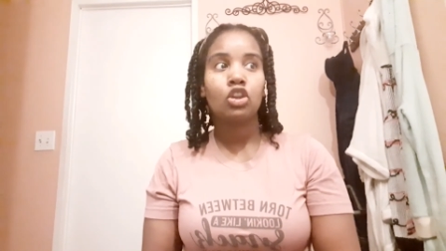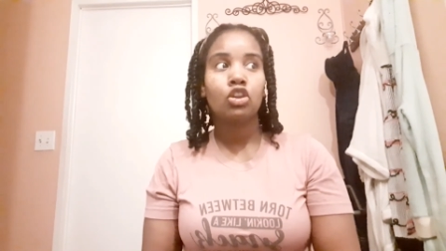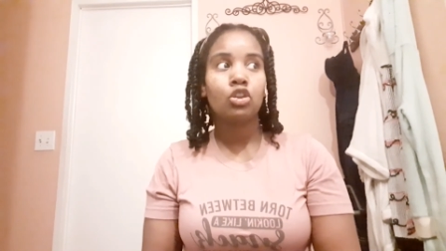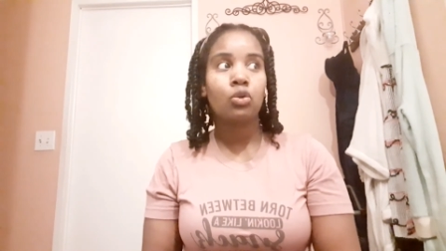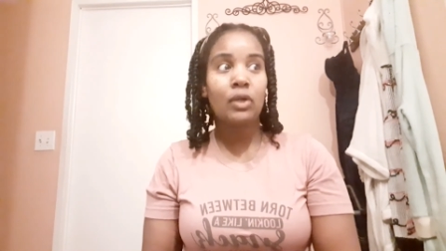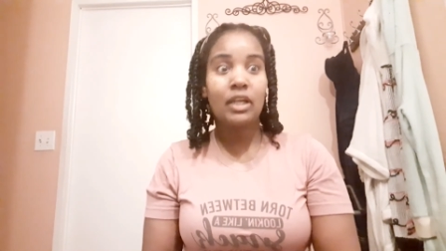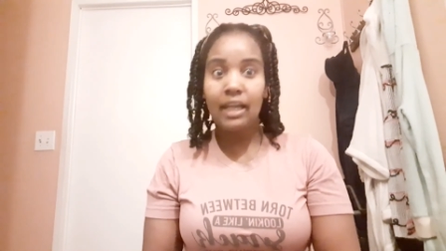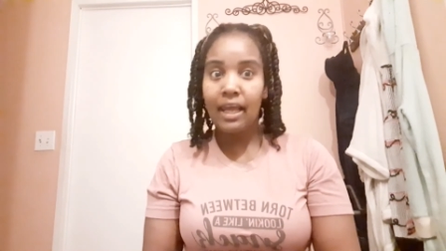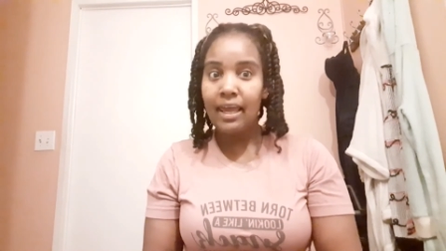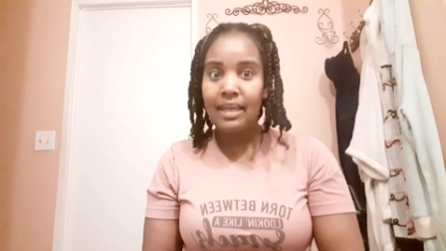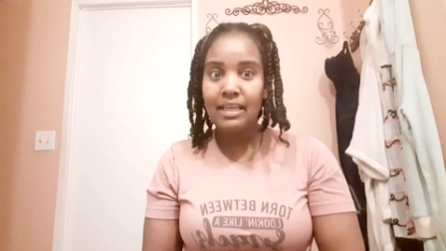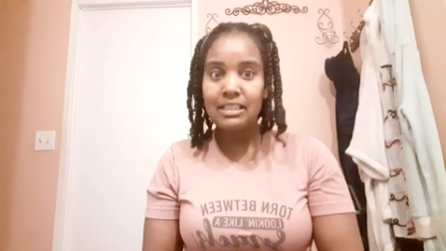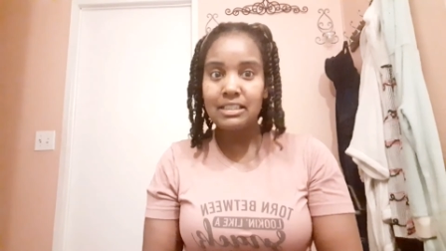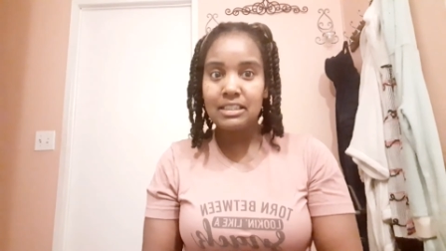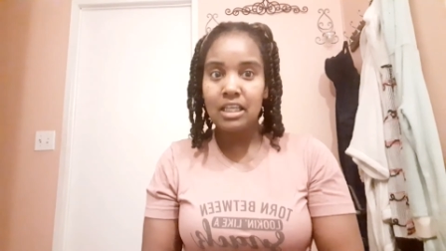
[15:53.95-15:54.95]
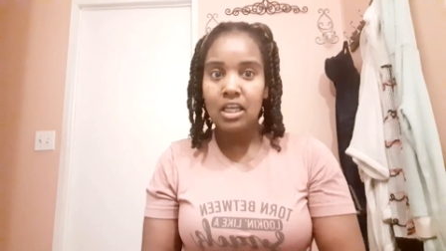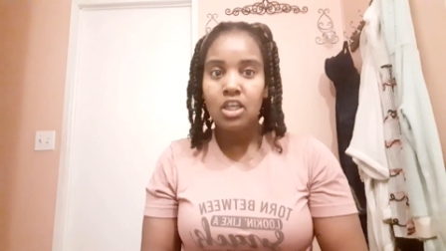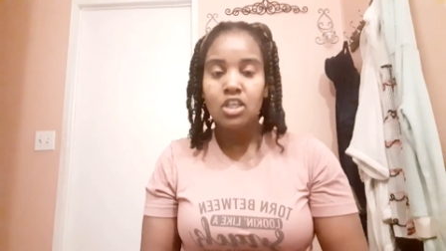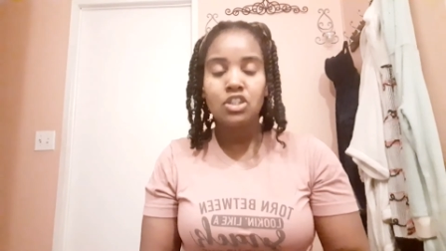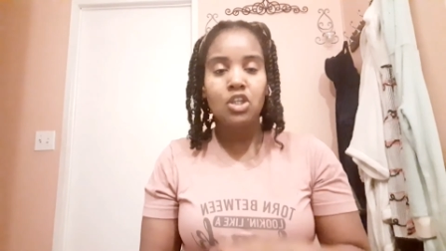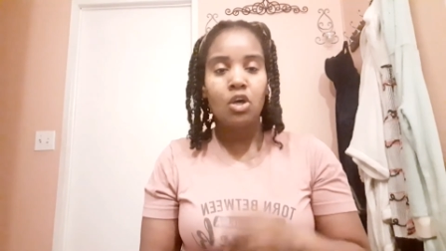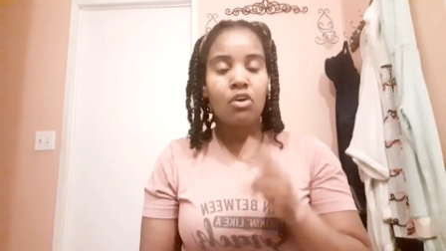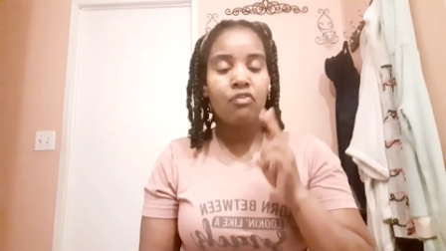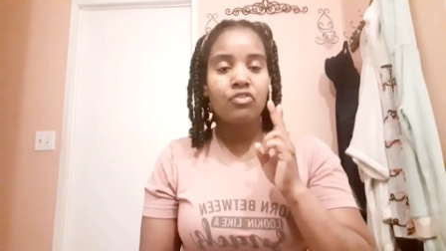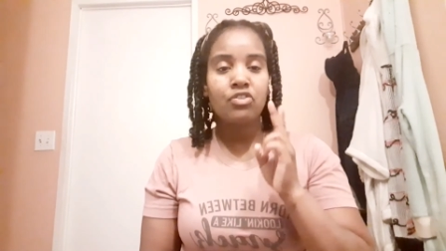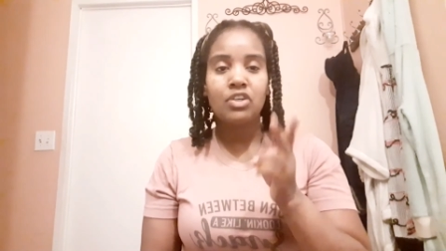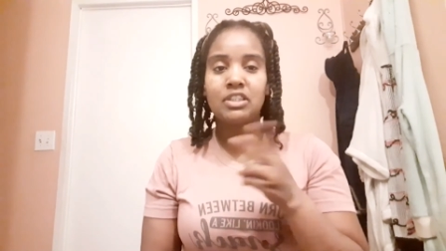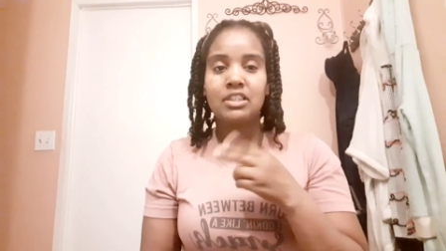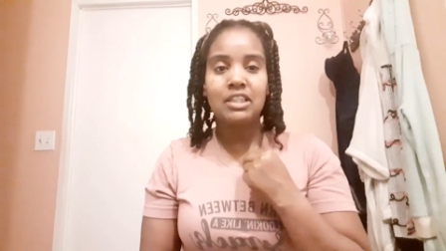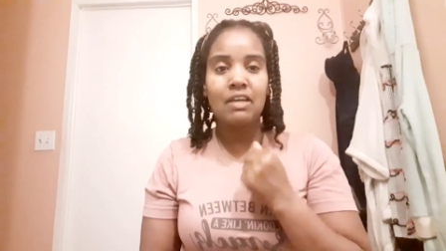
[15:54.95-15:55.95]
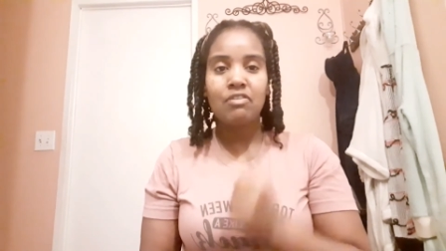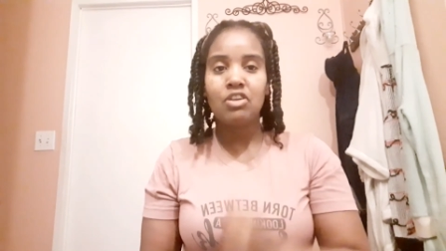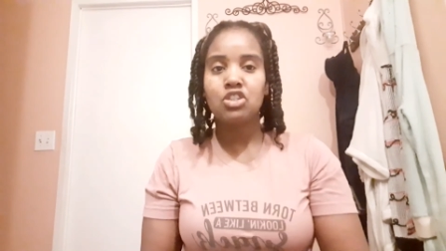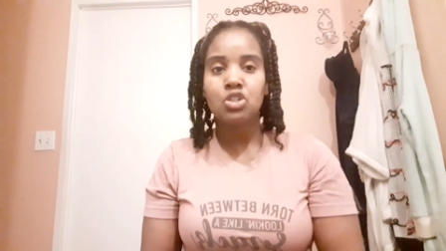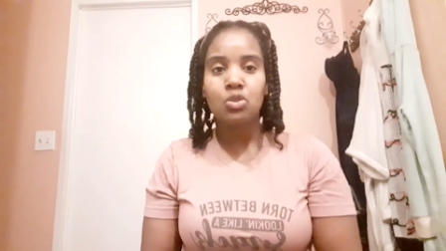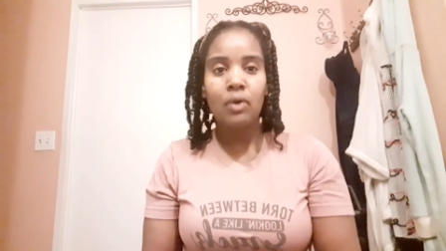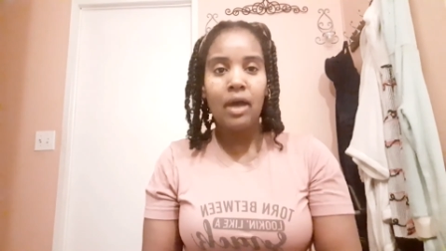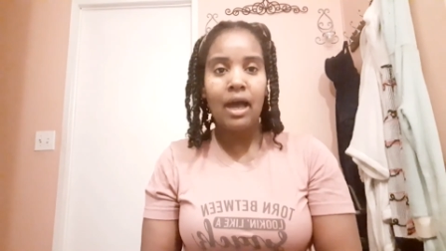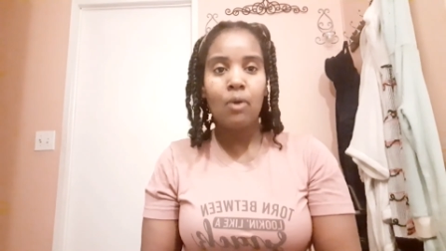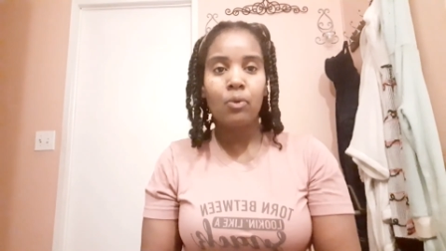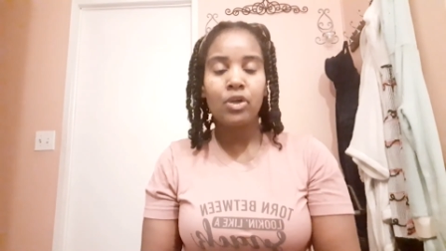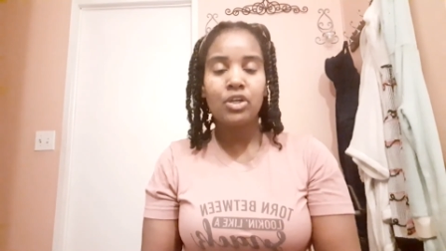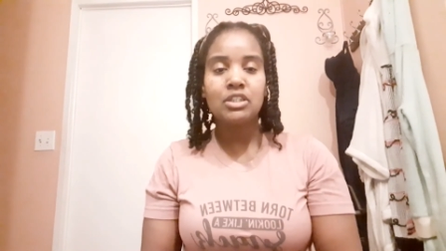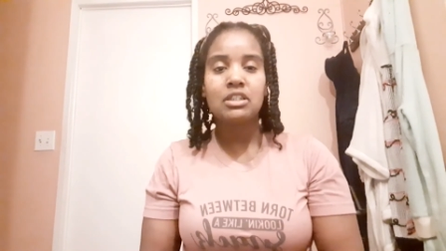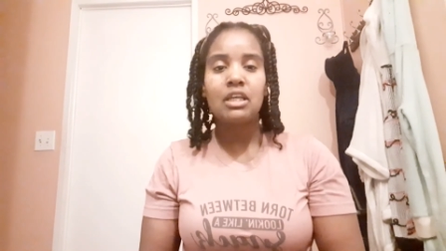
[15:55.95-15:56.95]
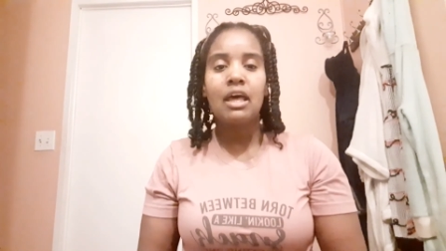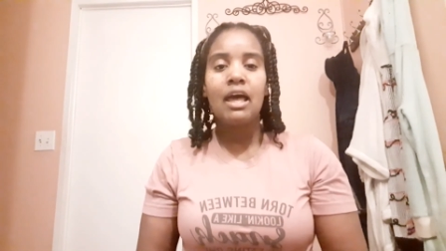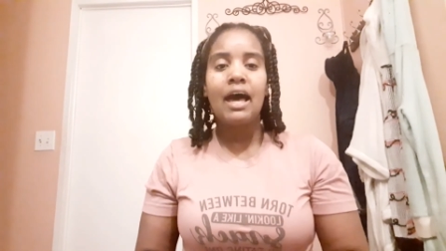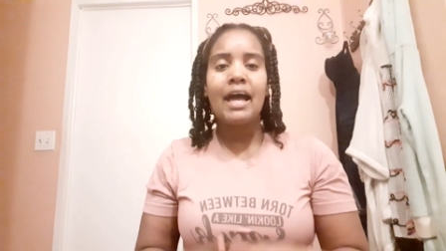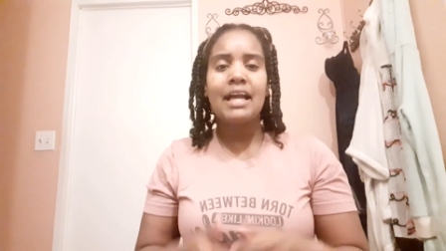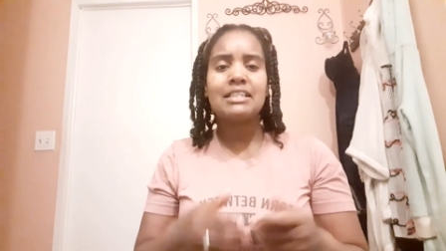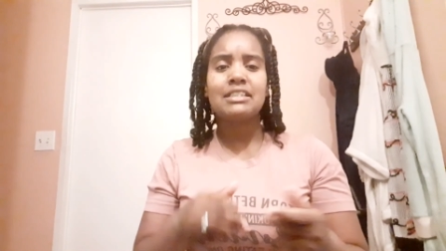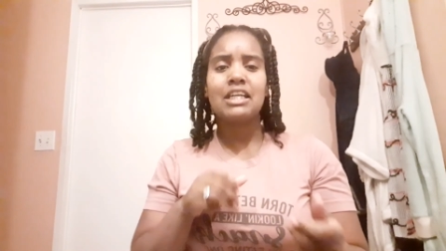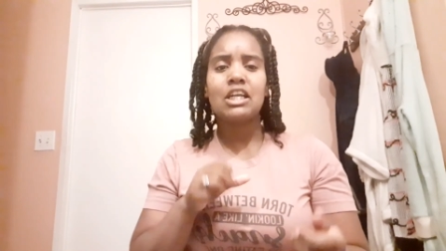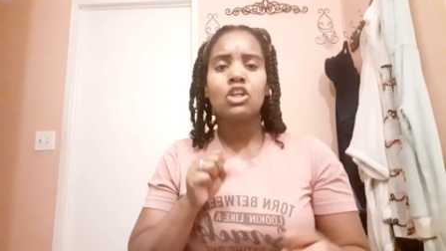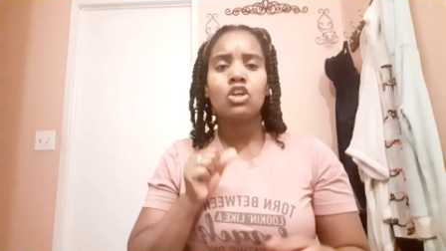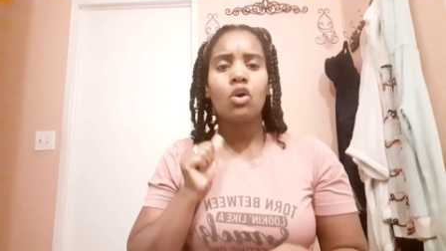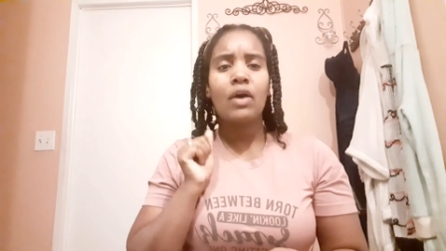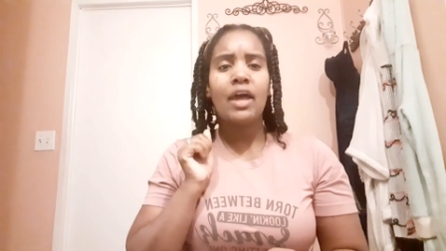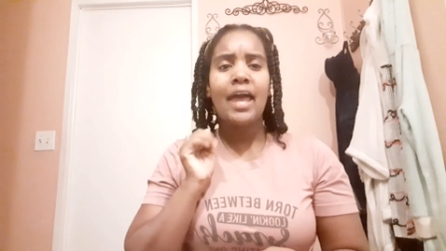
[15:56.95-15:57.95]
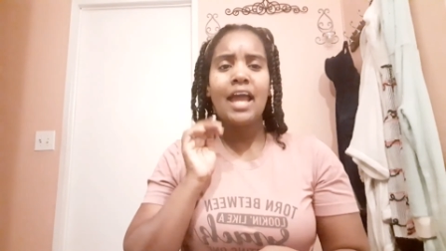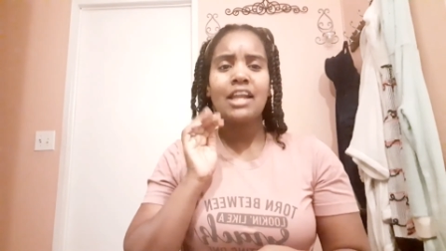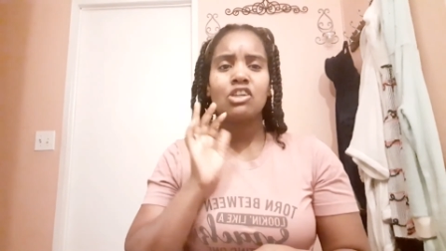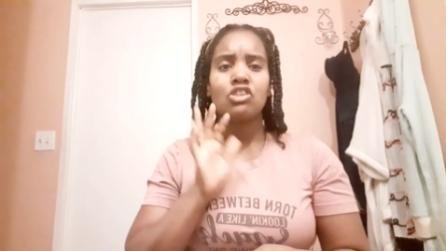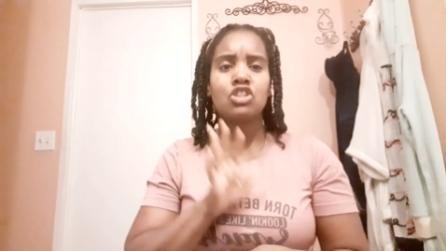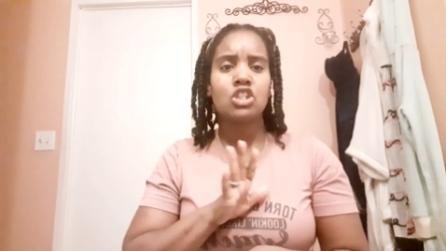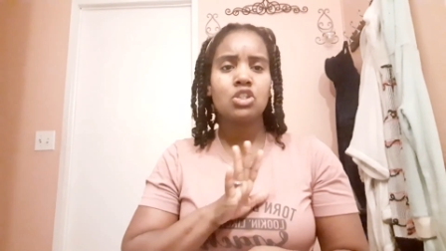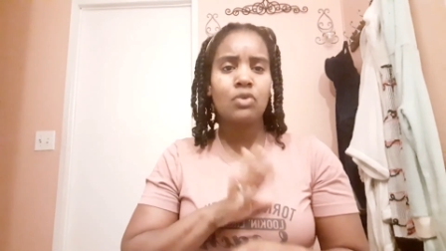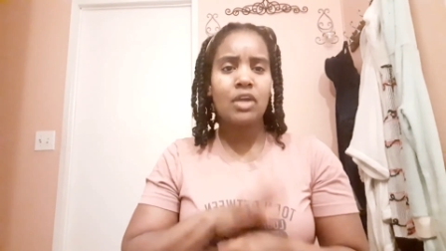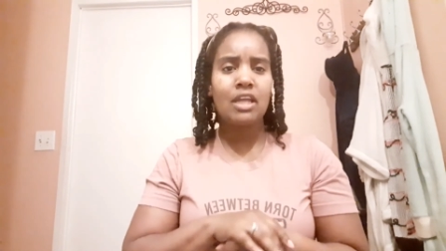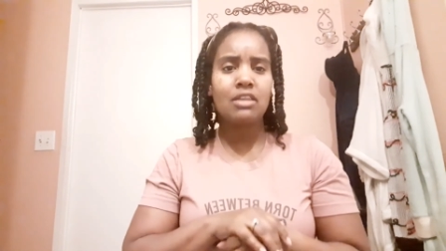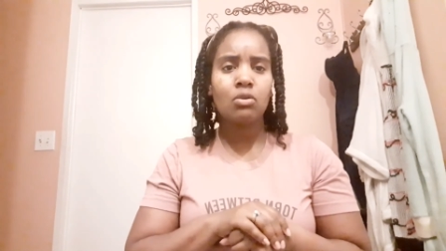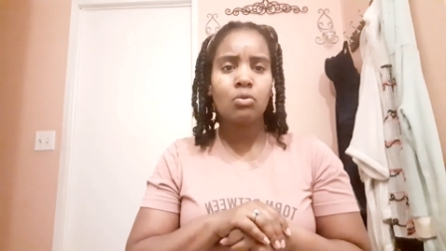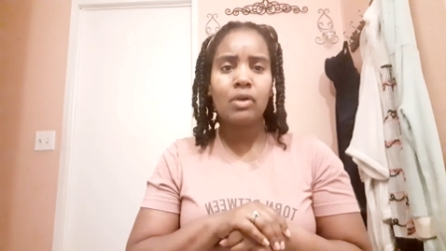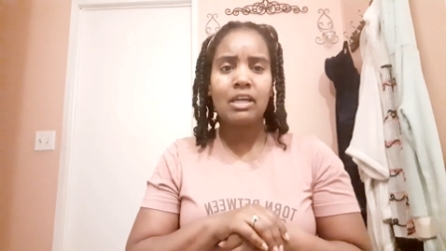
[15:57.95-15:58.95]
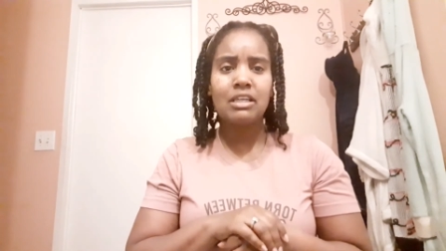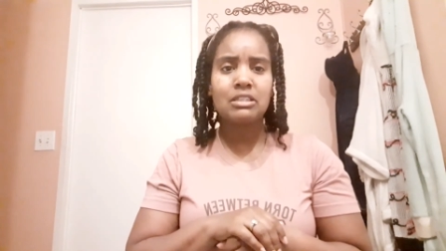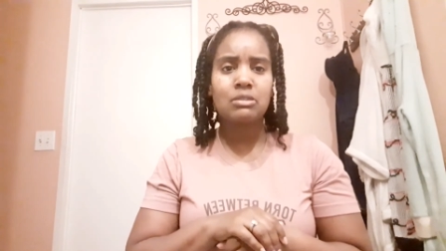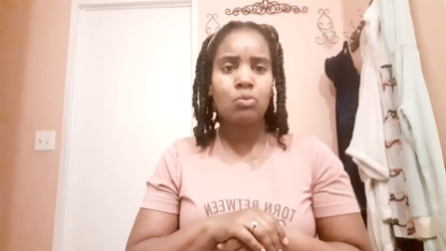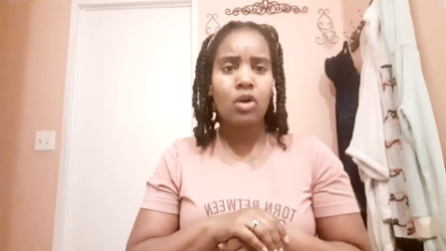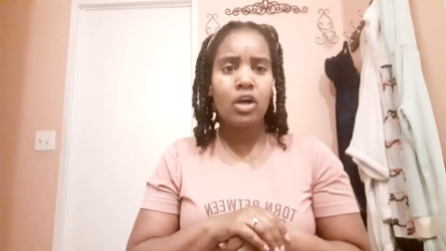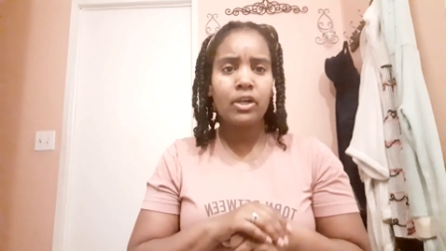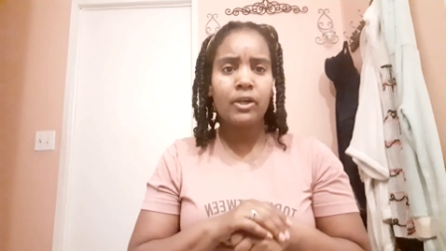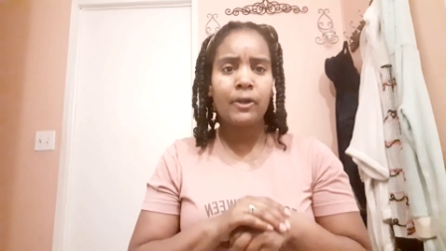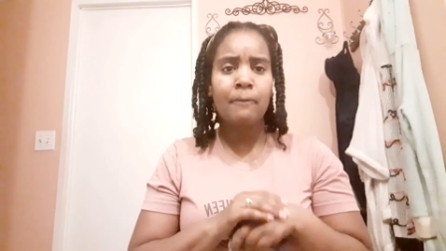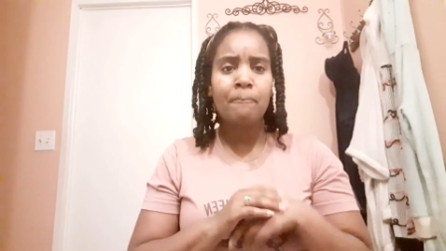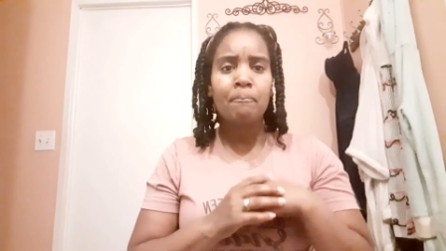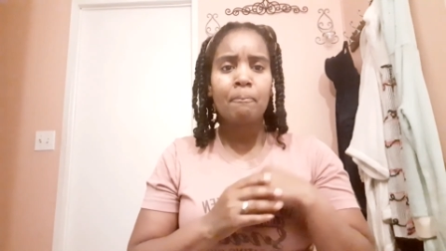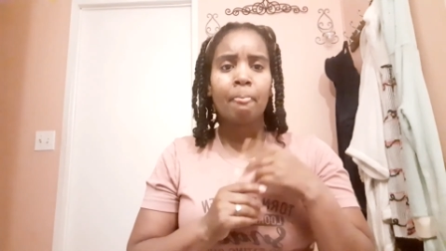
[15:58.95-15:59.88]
3 days, so for 72 hours. I did go ahead and strain the rice water,